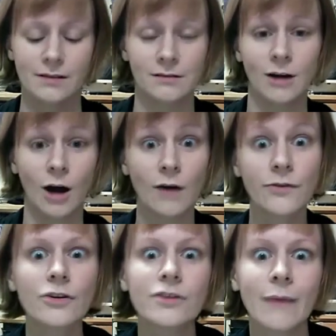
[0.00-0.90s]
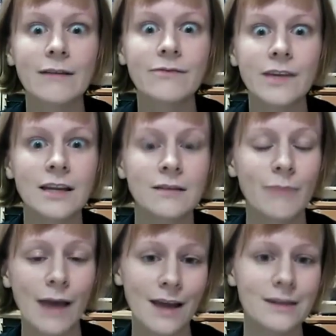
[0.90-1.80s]
covered my feet in
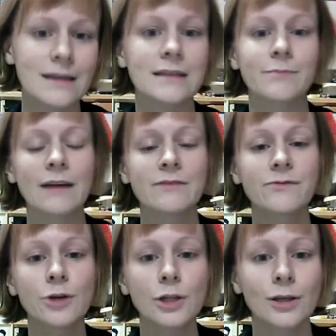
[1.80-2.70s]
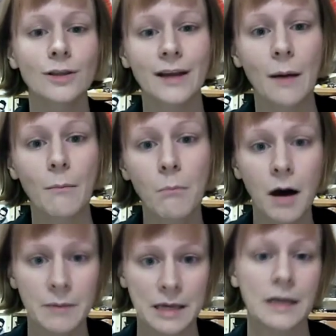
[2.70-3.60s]
band-aids. My foot looked like a
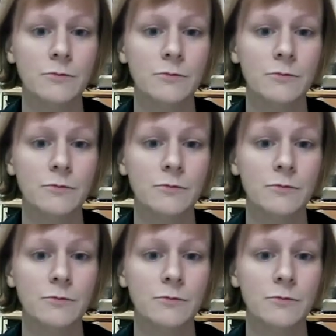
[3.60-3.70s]
mummy.